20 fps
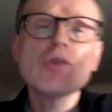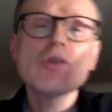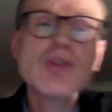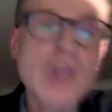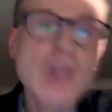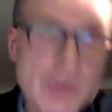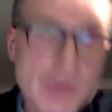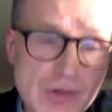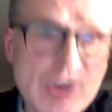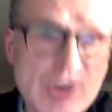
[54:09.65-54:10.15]

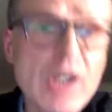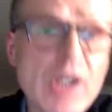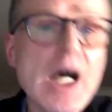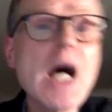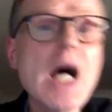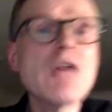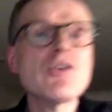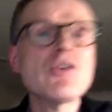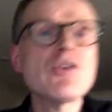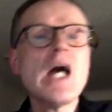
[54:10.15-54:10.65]
to, to,
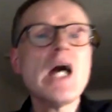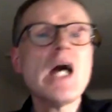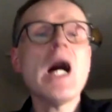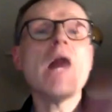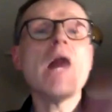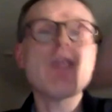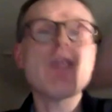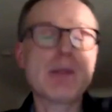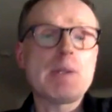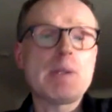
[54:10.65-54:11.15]
to
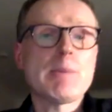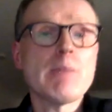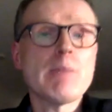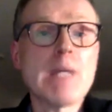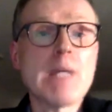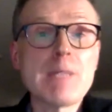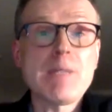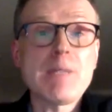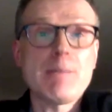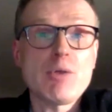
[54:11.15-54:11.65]
other people
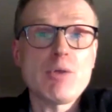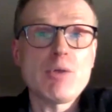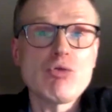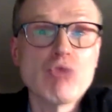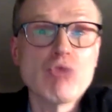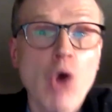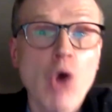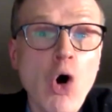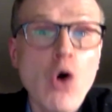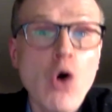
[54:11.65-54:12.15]
might be a bit
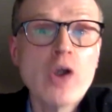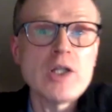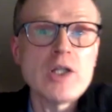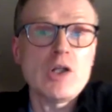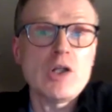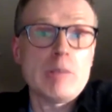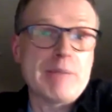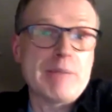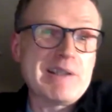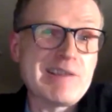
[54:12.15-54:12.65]
raw, a
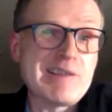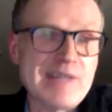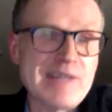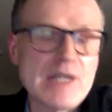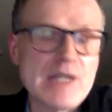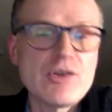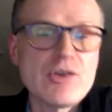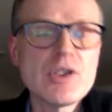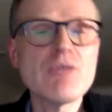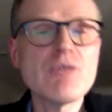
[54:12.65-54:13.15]
little bit
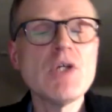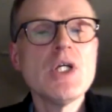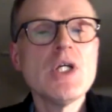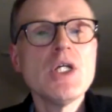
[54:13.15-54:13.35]
sensitive,